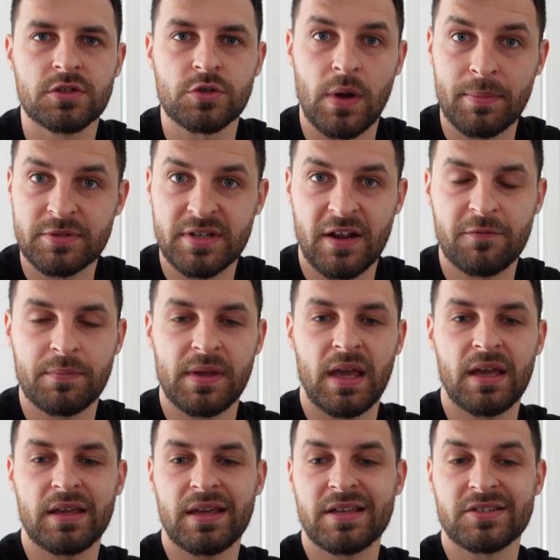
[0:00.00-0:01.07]
So Amazon
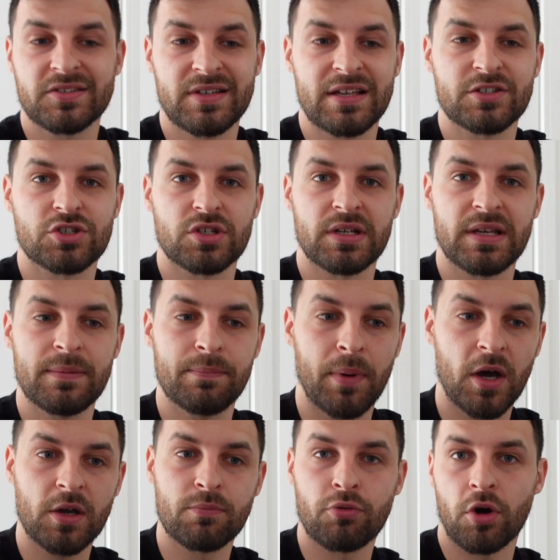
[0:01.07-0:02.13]
FBA is essentially
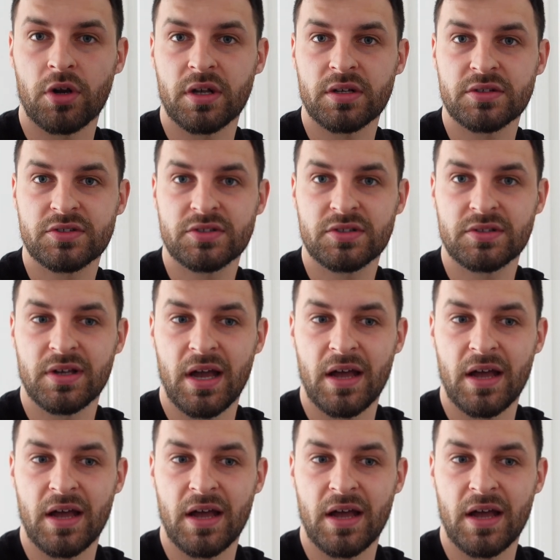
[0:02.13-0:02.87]
buying products